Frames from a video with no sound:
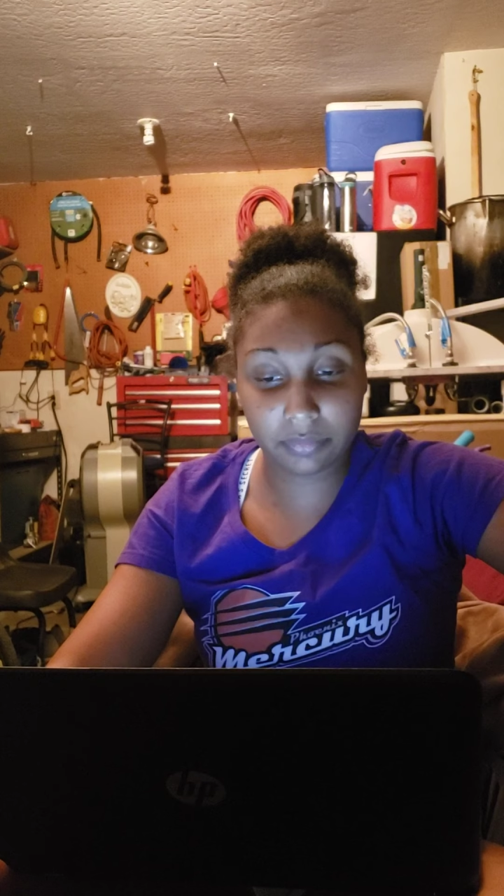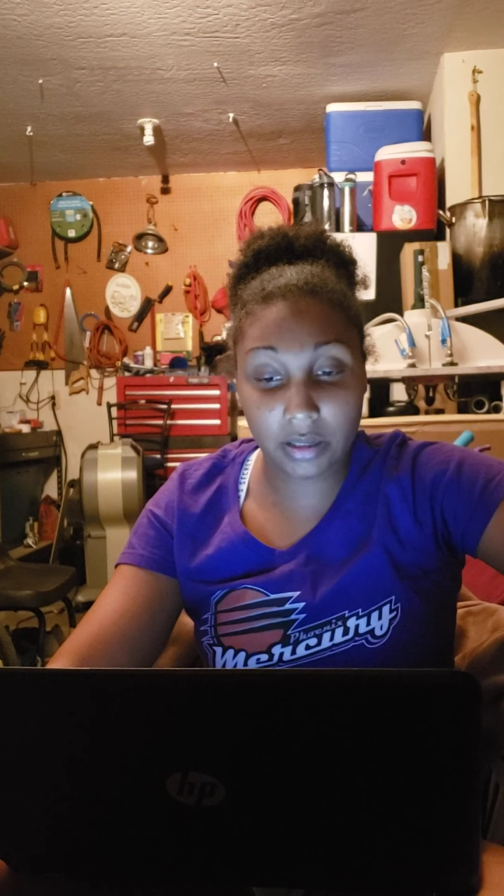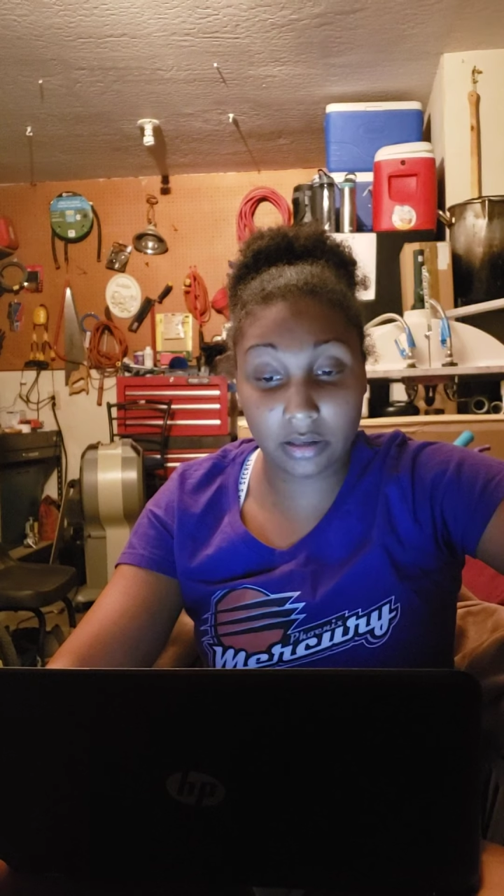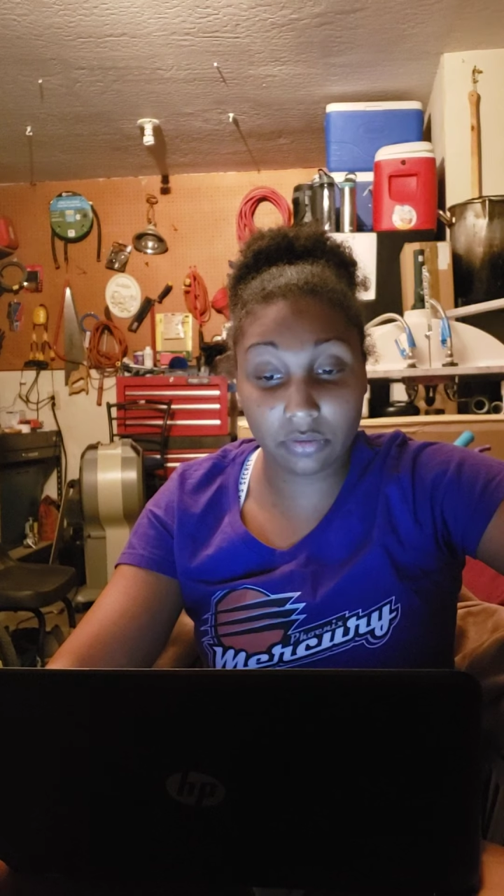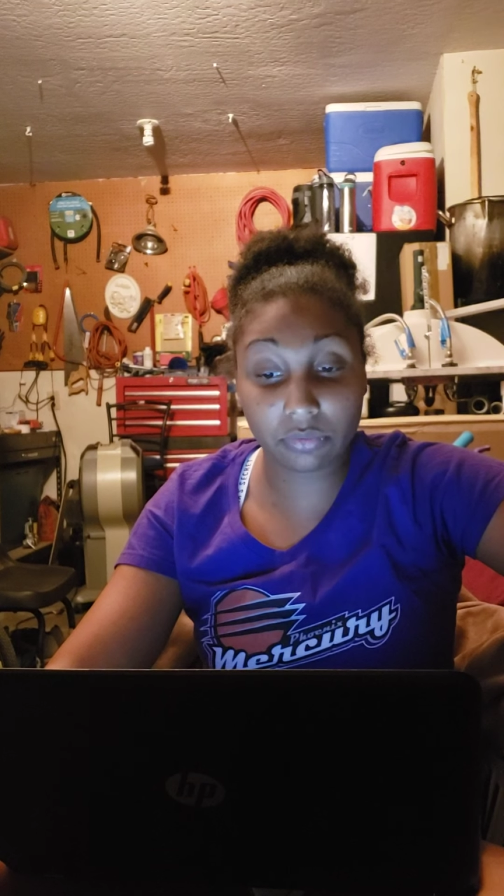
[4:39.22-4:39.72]

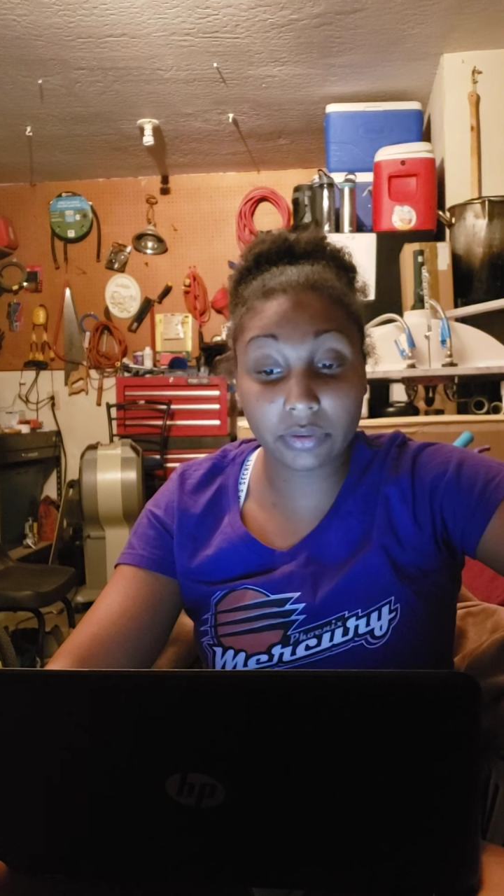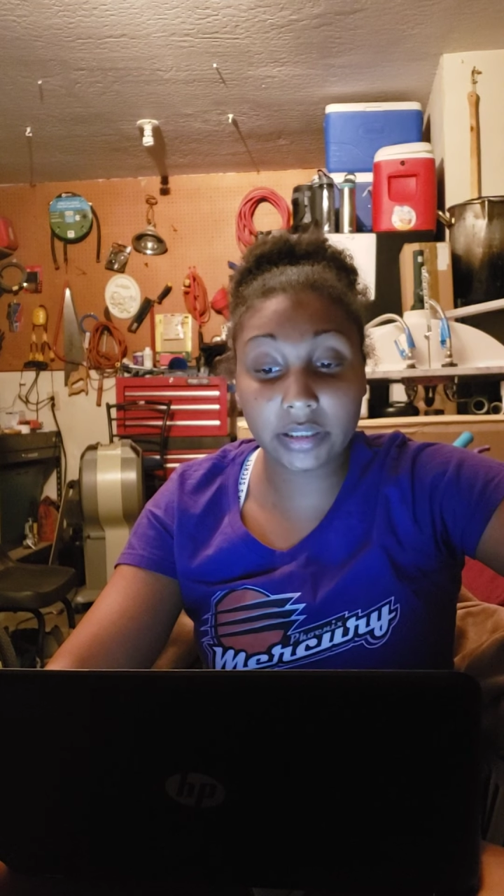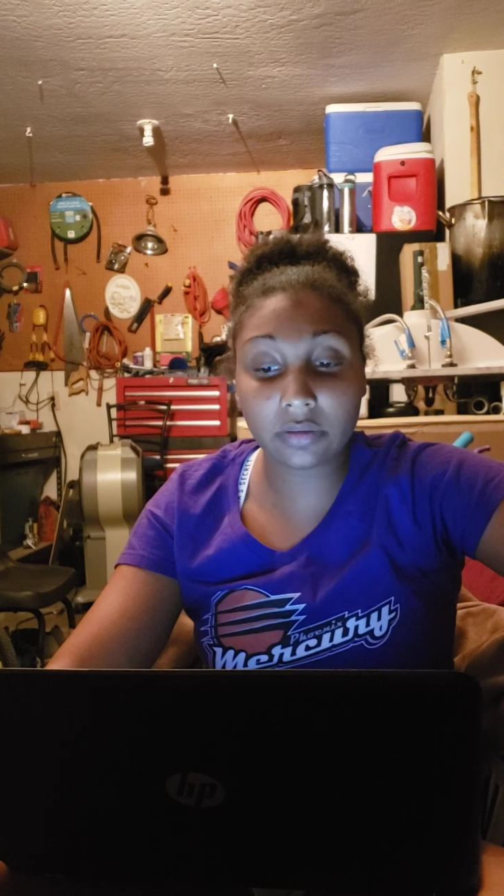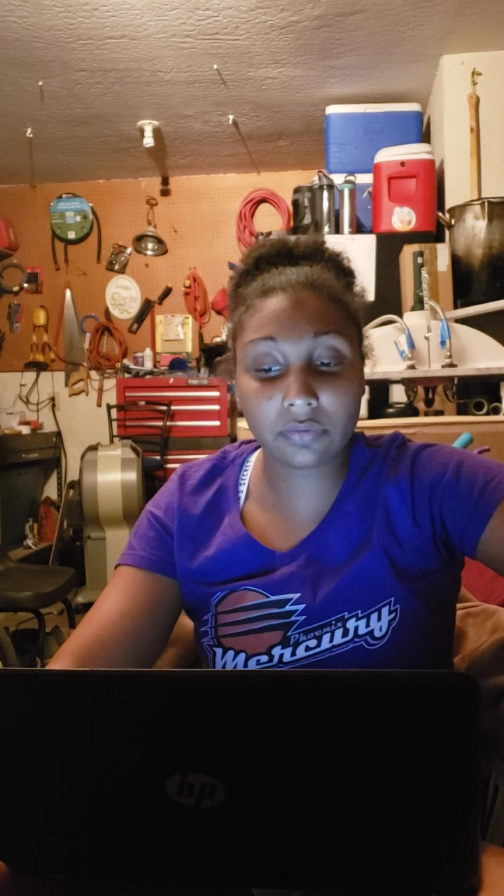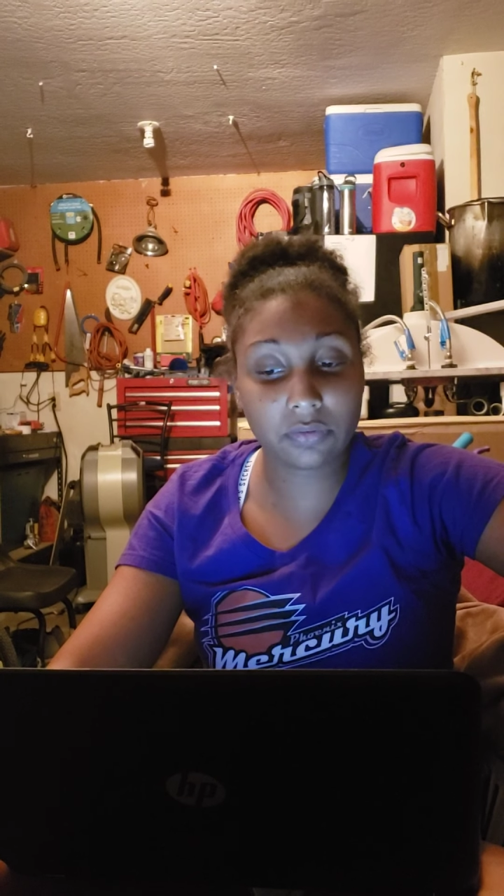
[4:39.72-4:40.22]
and
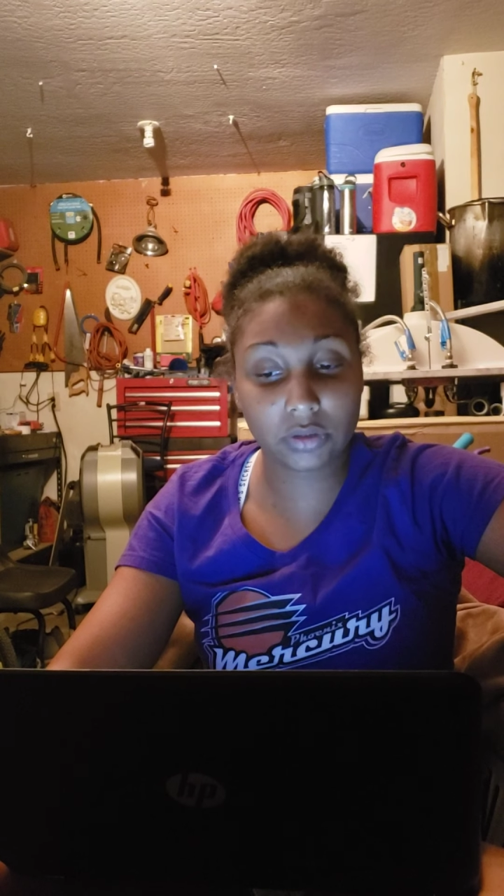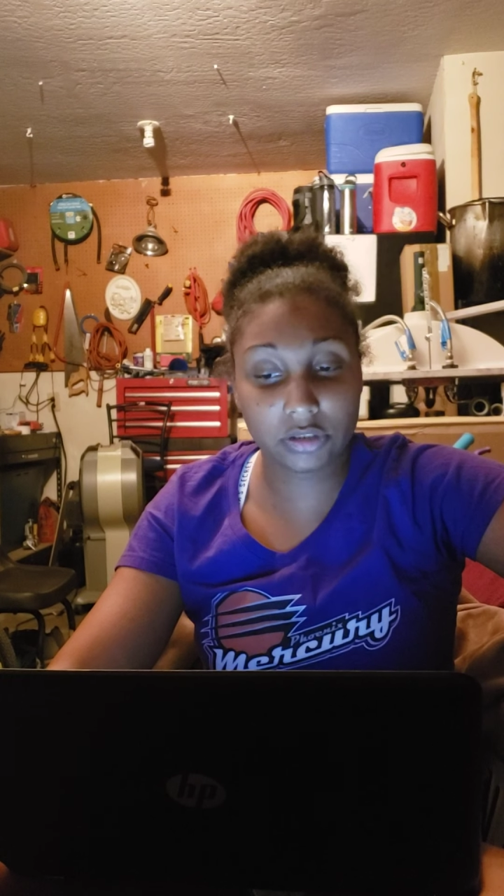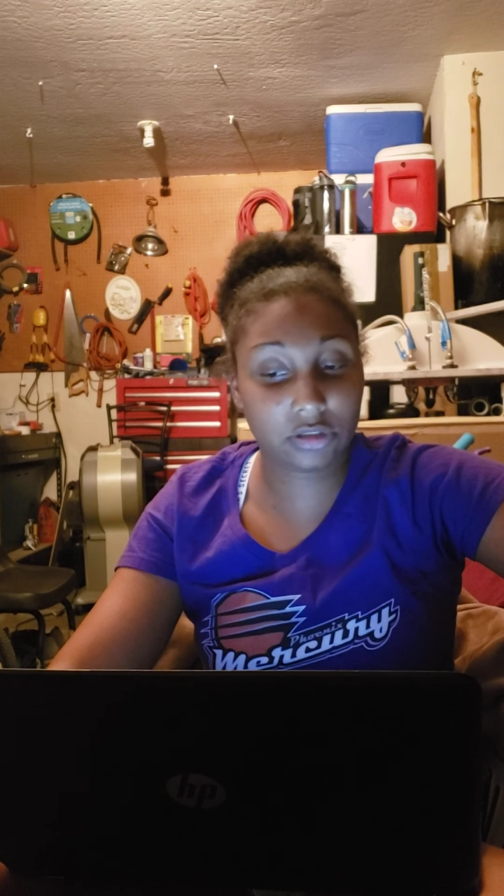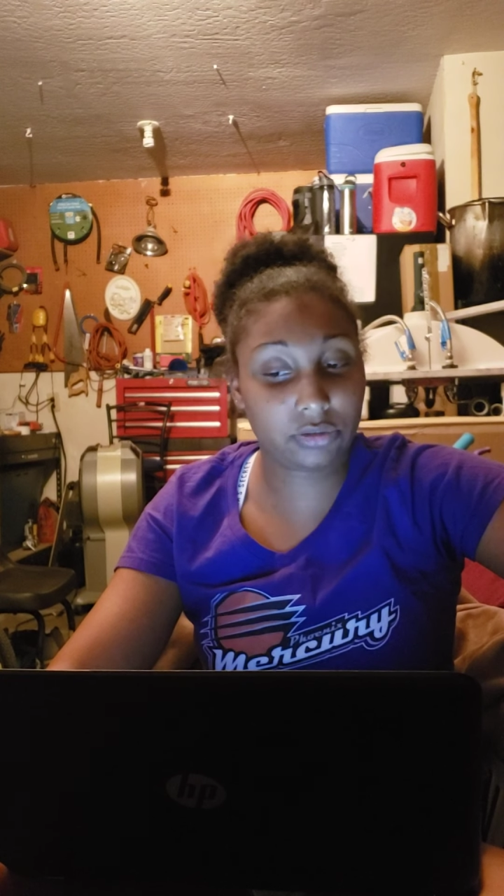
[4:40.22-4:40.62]
reinforce a